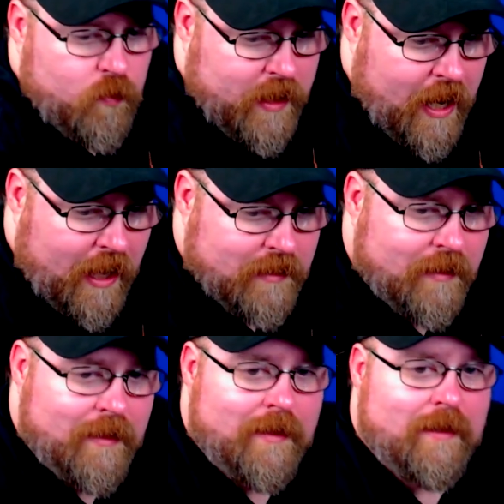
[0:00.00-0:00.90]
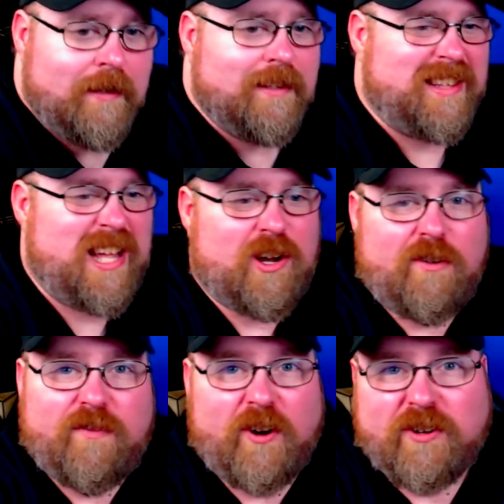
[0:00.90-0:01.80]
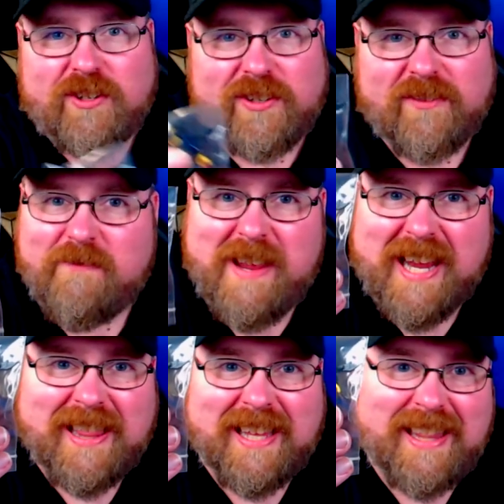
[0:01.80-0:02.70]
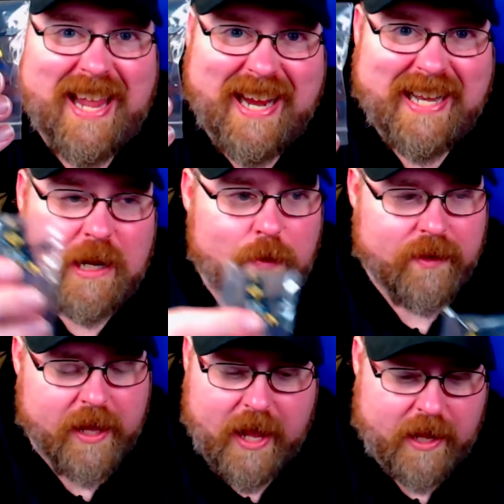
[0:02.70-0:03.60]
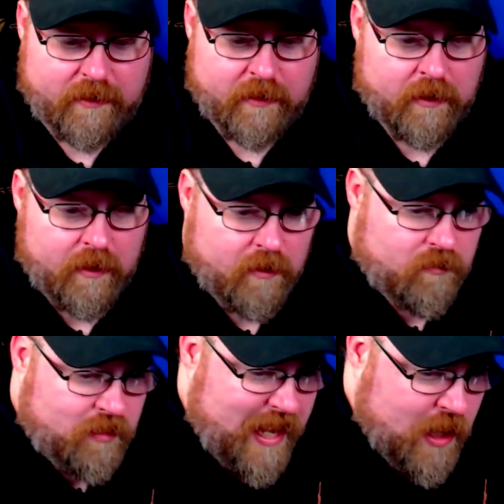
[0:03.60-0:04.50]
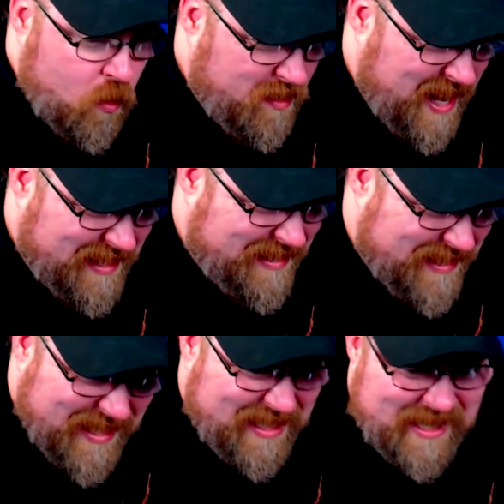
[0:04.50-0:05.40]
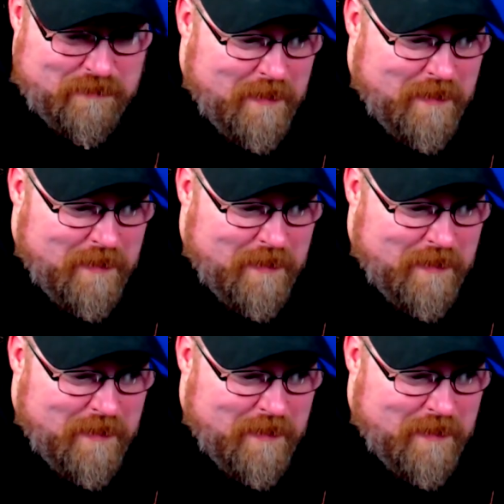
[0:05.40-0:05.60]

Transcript: We got Lego versions of me and the lady. We got Lego Godzilla and